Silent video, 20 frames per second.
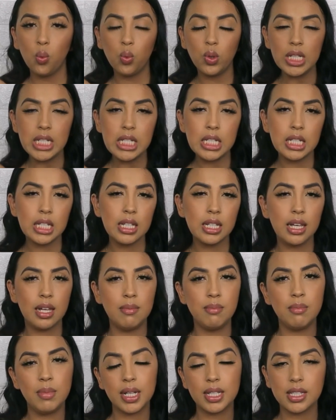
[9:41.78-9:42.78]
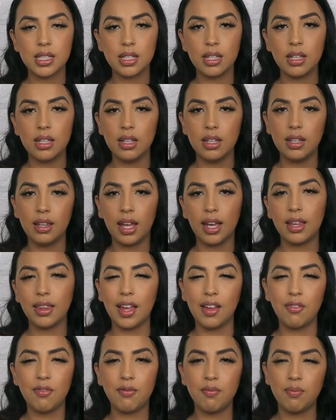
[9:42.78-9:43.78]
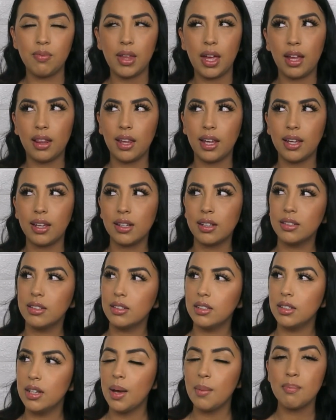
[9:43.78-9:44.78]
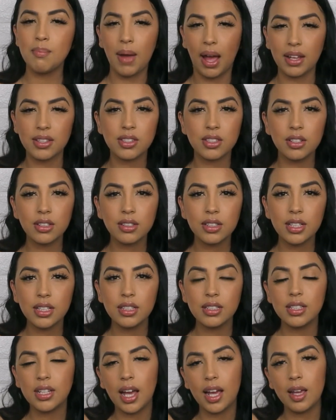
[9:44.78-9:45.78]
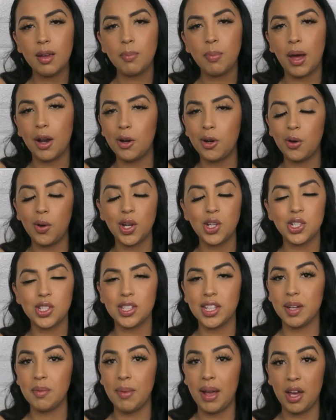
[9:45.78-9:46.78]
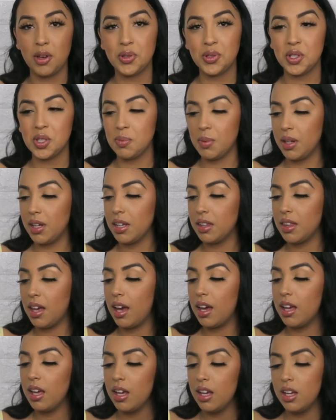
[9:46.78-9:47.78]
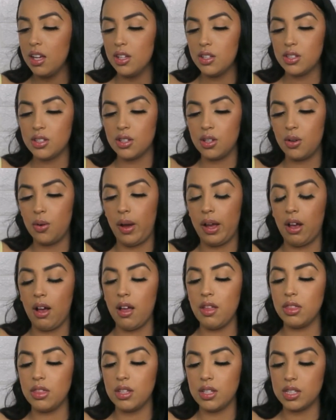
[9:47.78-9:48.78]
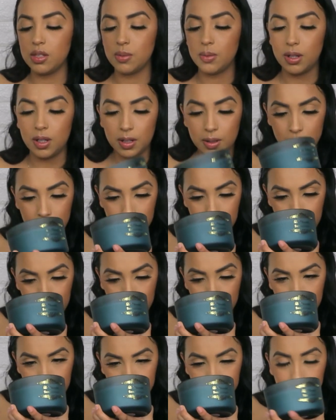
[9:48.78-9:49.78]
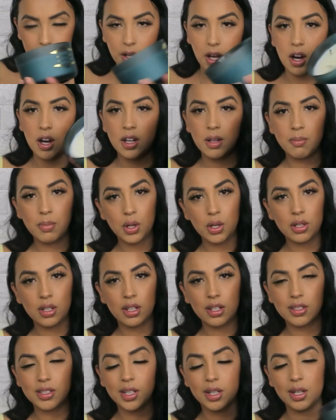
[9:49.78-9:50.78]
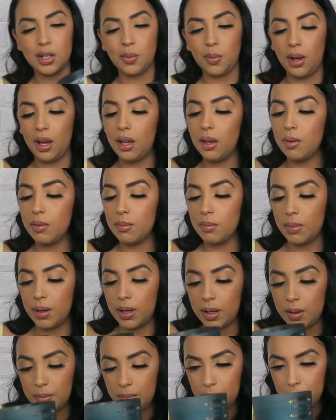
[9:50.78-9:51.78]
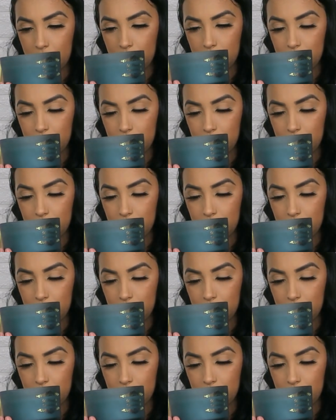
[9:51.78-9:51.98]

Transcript: woodsy and musky, like that that like masculine type. I don't know, I just like my house to smell like that. So I got this one. I already burned it because I couldn't wait, but